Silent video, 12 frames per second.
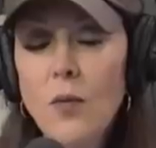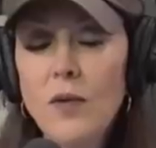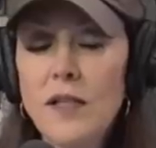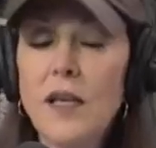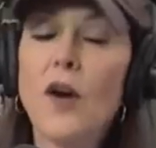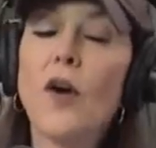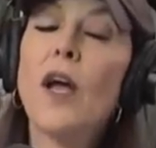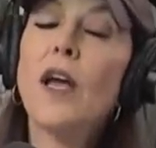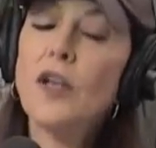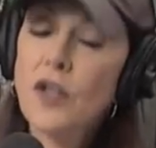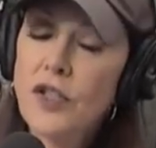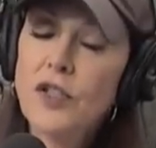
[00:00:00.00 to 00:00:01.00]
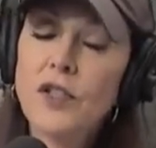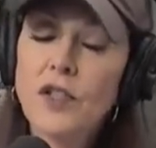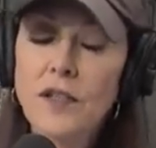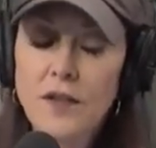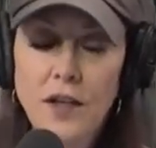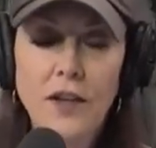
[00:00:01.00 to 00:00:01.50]
was Kristi there, yeah, because she
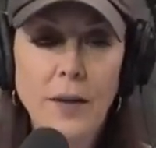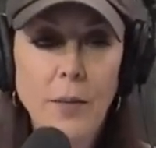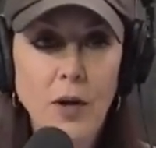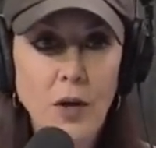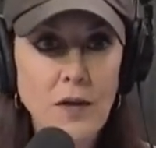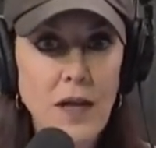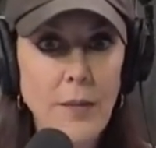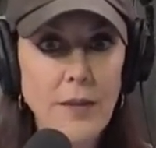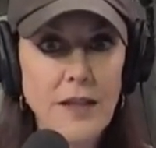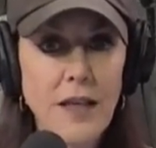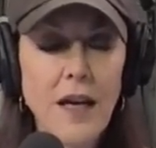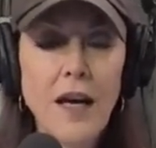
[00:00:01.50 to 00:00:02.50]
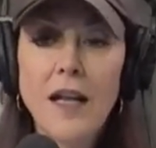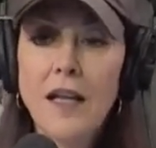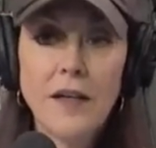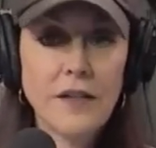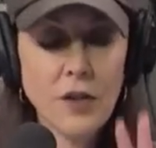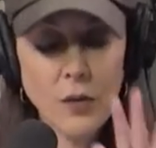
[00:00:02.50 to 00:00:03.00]
does look like Marlo Thomas.
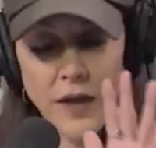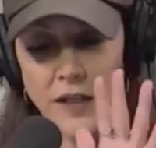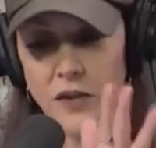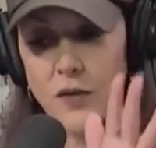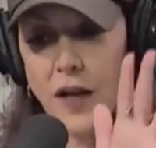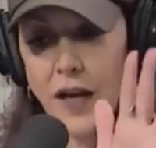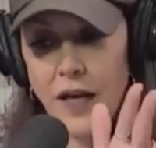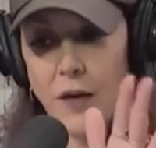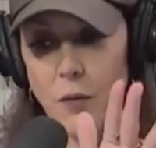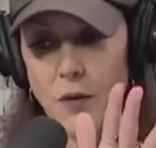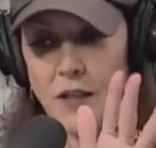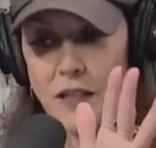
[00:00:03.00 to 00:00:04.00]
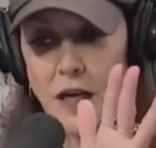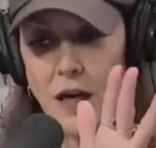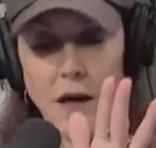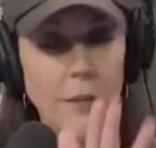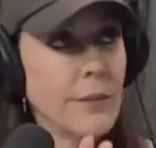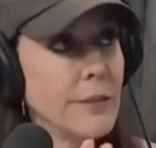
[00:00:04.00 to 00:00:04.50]
Uh, so yesterday it was
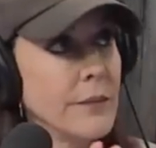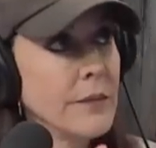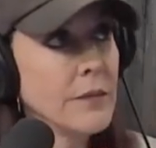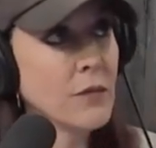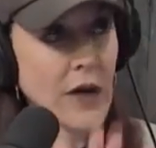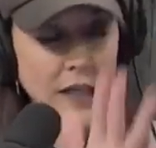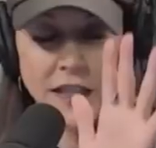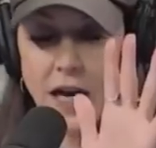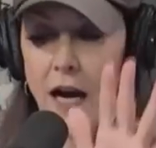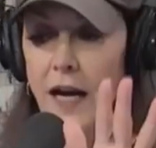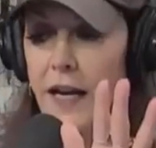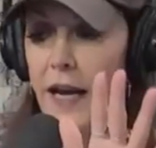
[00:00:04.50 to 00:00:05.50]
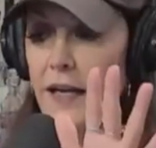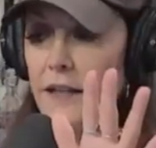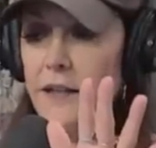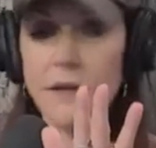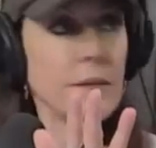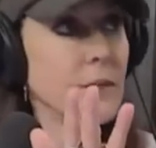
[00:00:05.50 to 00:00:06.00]
uh, Rick, Rick Scott, Scott,
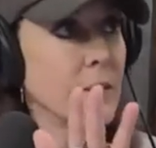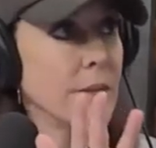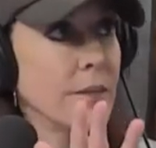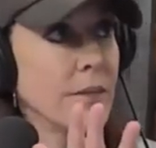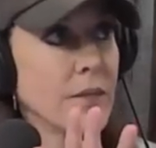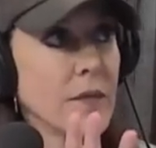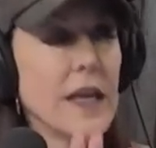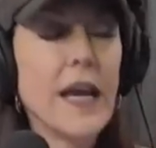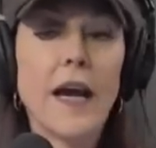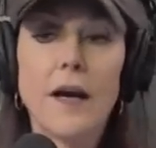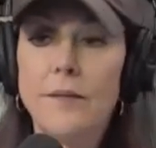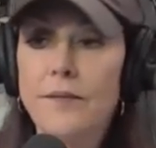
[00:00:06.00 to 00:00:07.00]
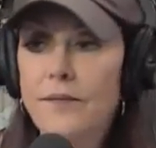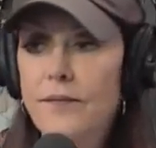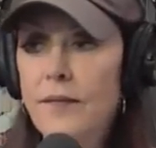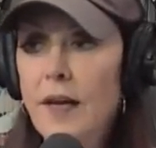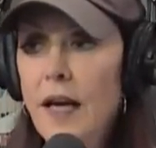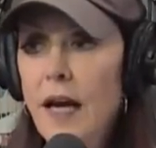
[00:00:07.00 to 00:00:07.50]
and Tom Cotton. Yeah,
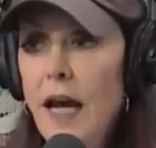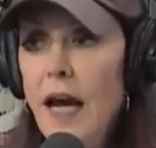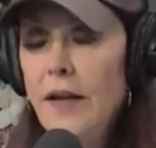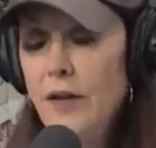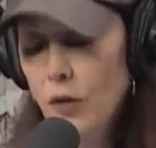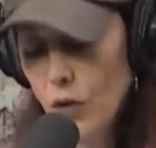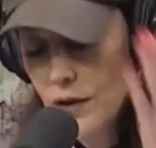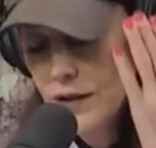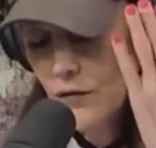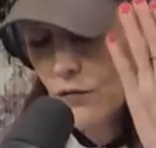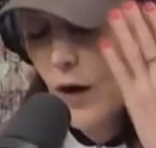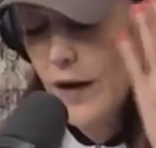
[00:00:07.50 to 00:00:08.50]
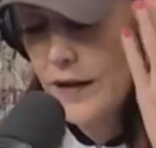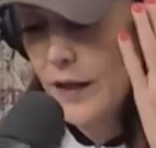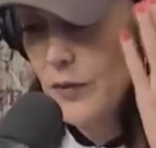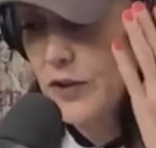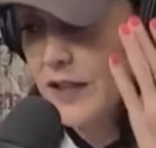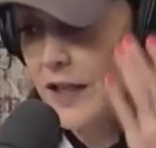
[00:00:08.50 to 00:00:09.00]
and they were standing the behind looks, him. Right, they
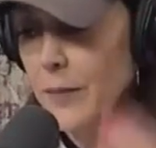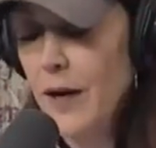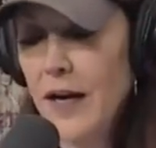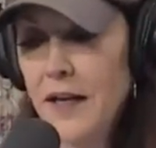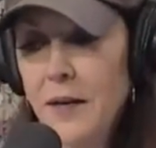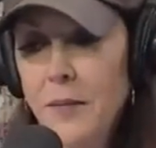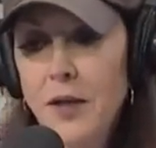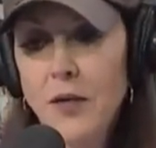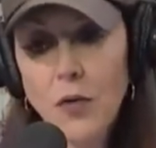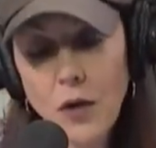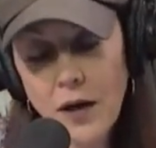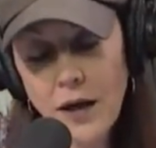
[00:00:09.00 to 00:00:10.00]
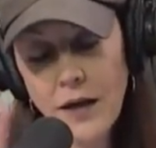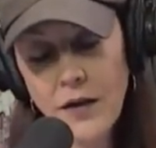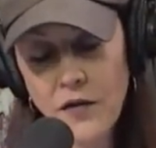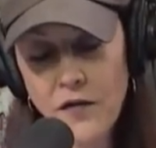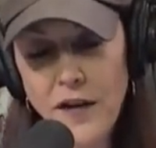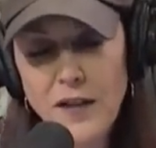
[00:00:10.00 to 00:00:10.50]
were standing behind him, and the look on
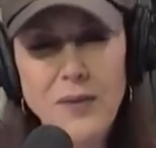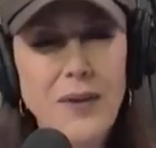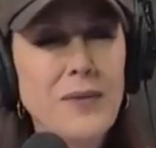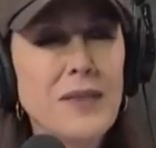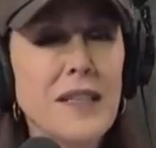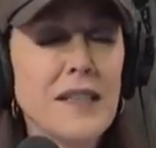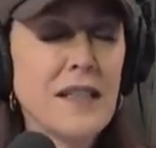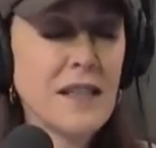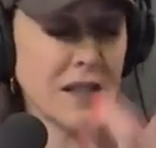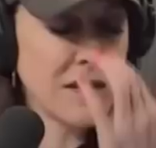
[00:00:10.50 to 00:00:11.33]
their face when he was. Is this